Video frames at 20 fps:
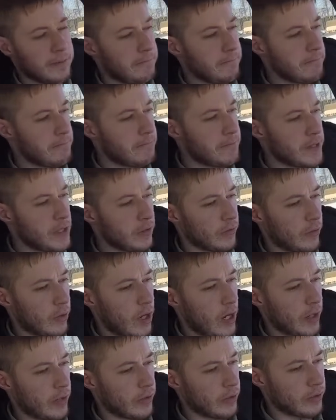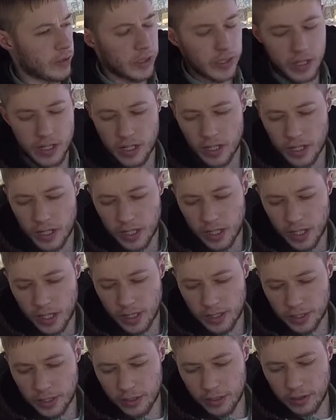Silverados.
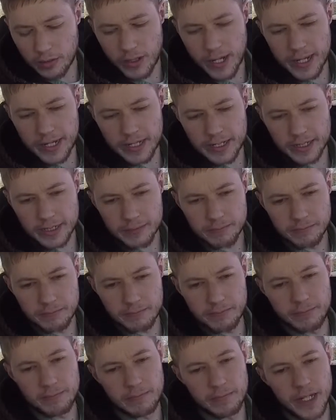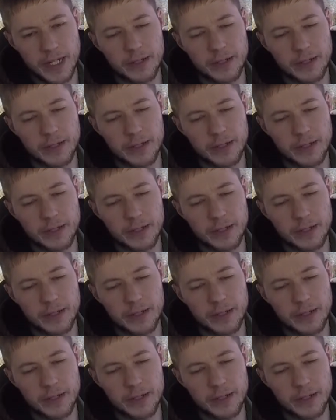You know, I've